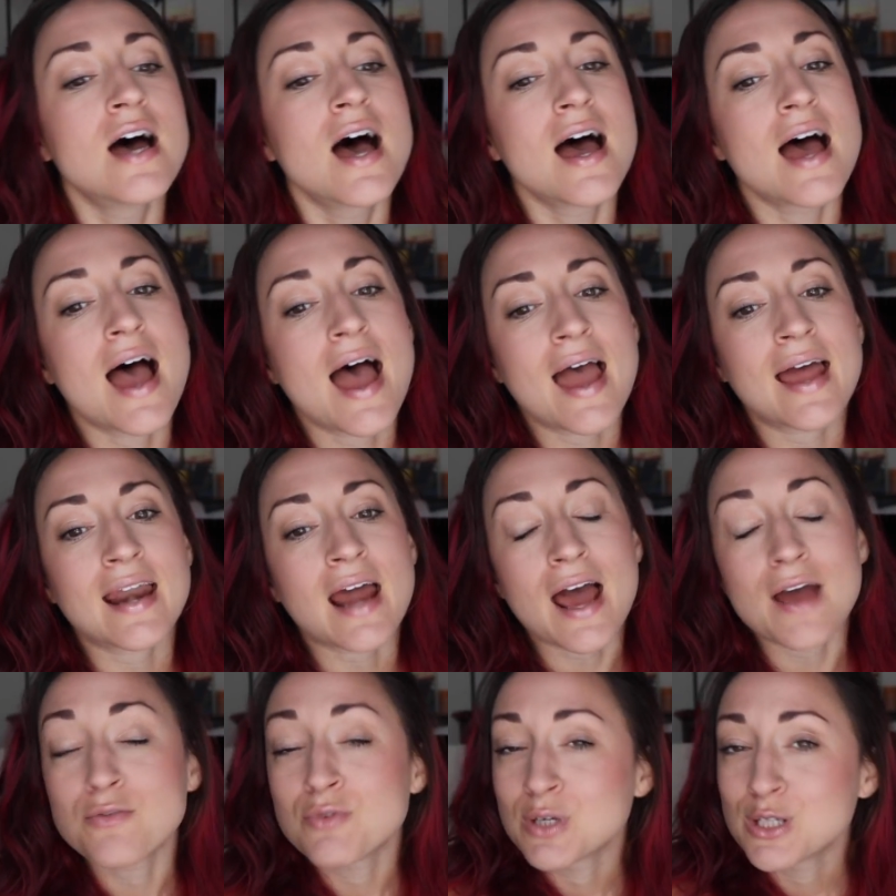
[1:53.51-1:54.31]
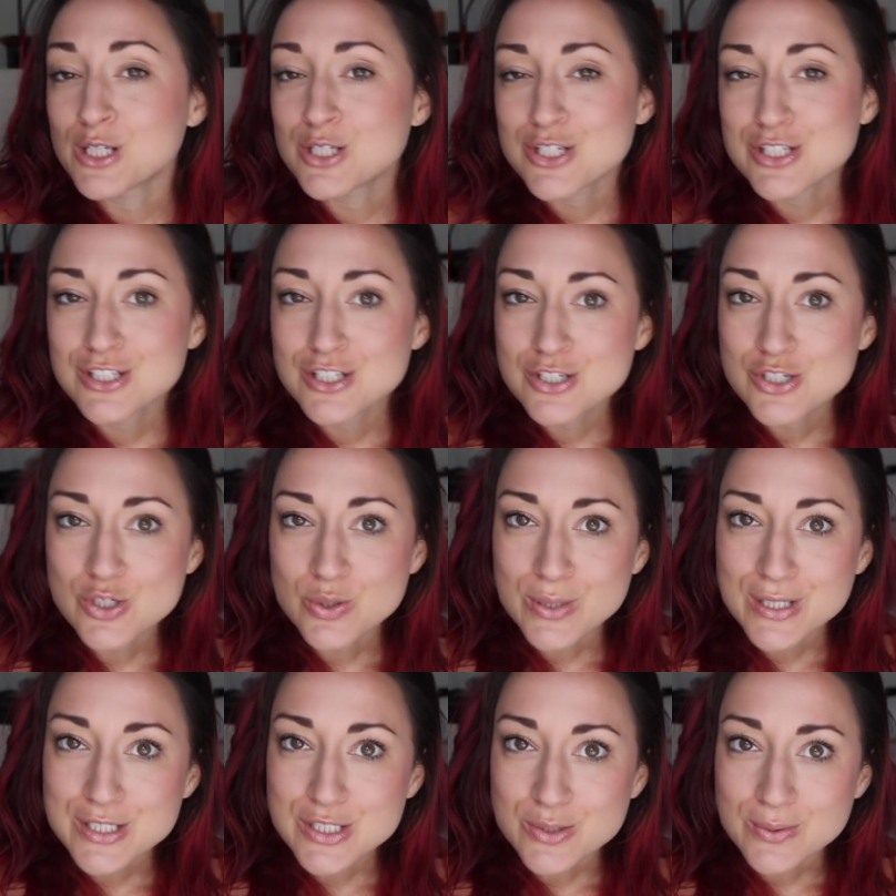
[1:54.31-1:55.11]
And I really just
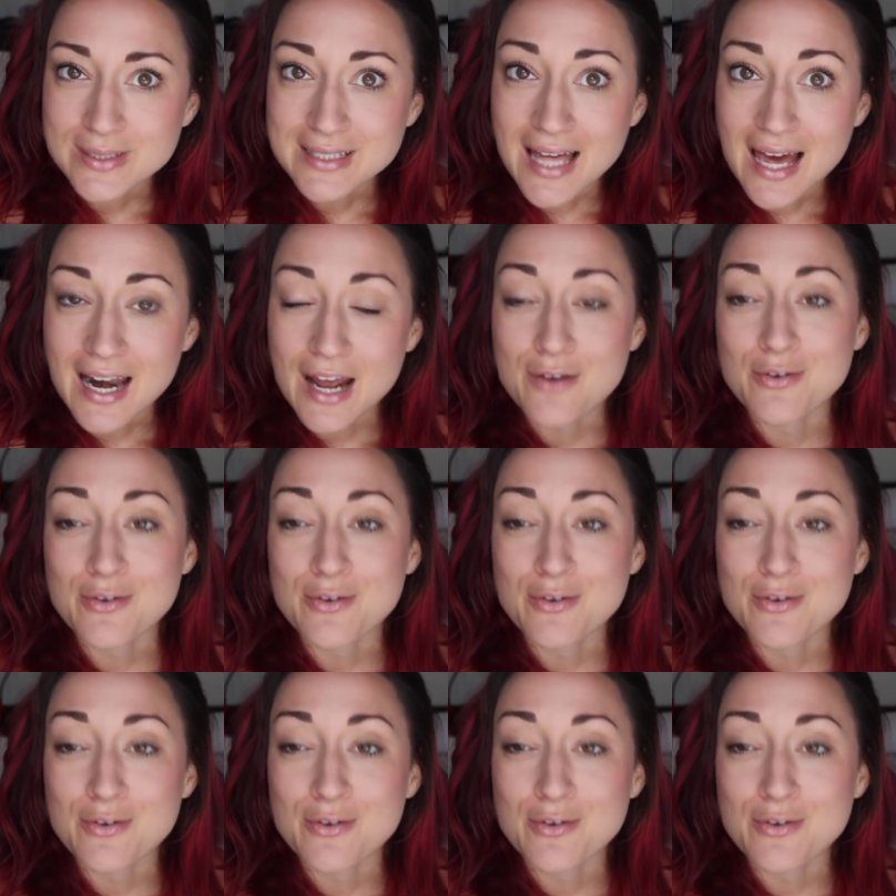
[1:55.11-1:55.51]
enjoyed doing that.